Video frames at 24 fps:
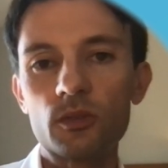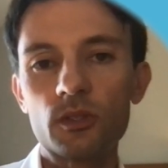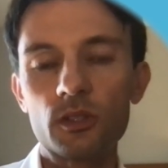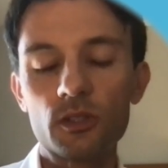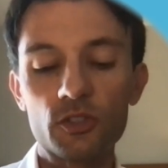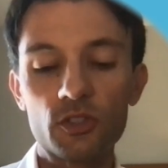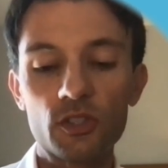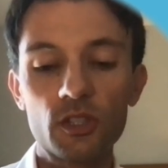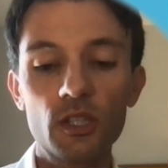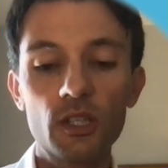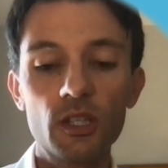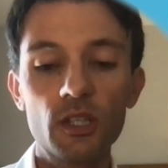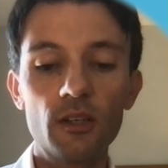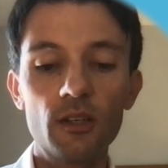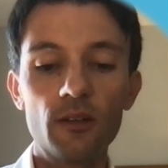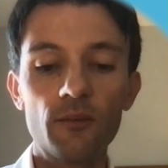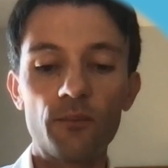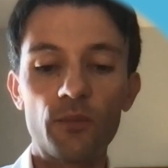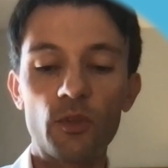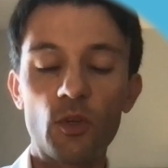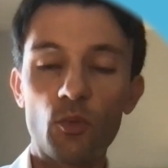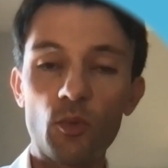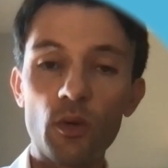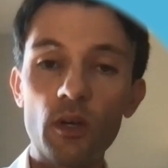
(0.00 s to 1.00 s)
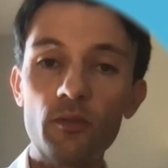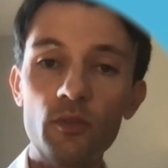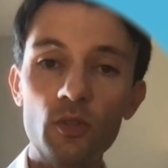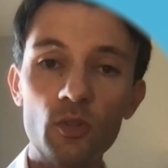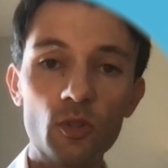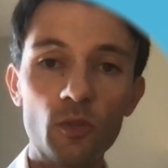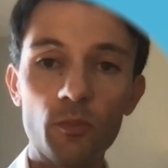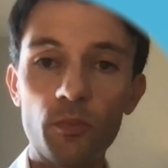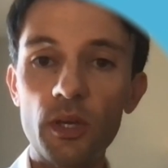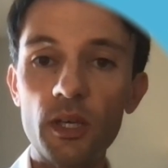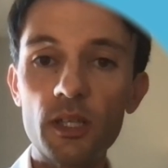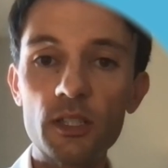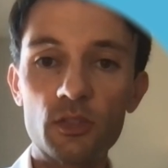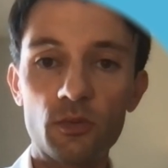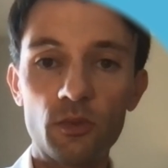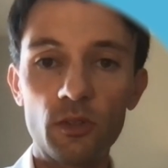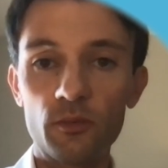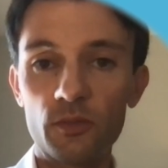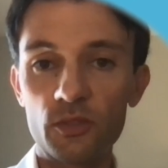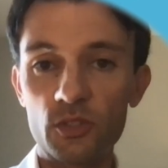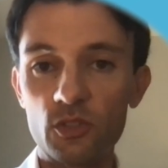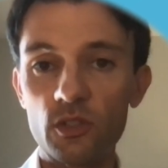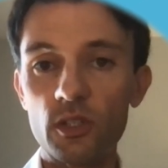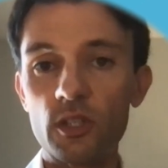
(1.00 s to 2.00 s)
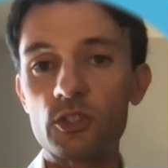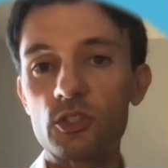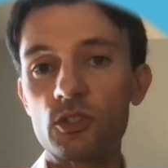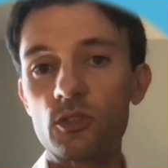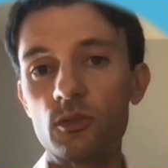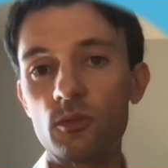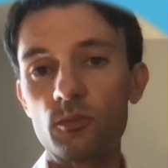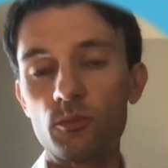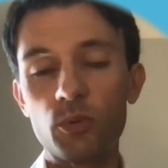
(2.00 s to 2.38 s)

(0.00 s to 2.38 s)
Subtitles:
Because the revenue that pays for infrastructure